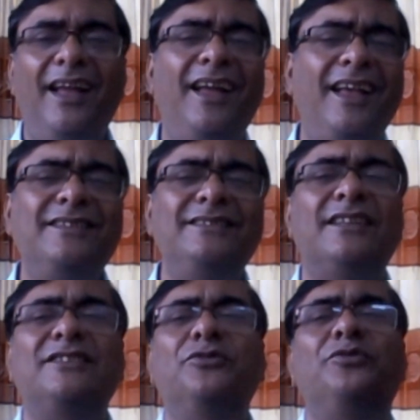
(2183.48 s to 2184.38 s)
As
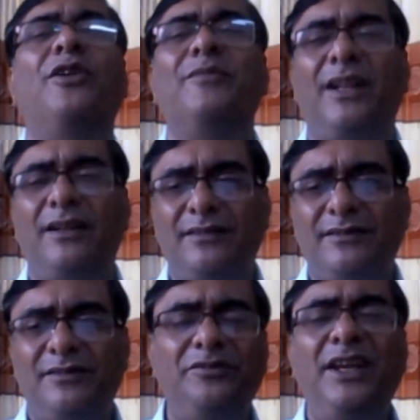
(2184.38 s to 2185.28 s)
just formal,
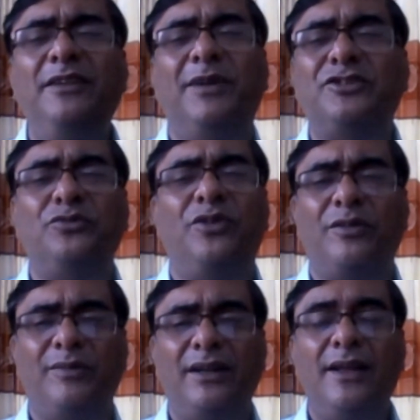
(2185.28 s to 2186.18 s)
very much
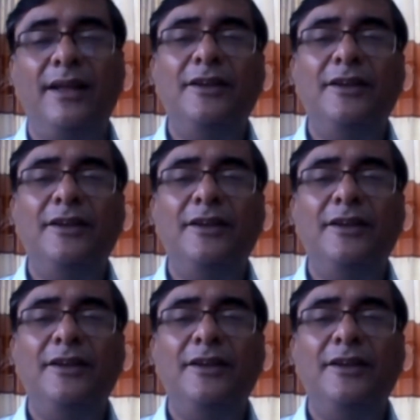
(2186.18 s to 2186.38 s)
formal.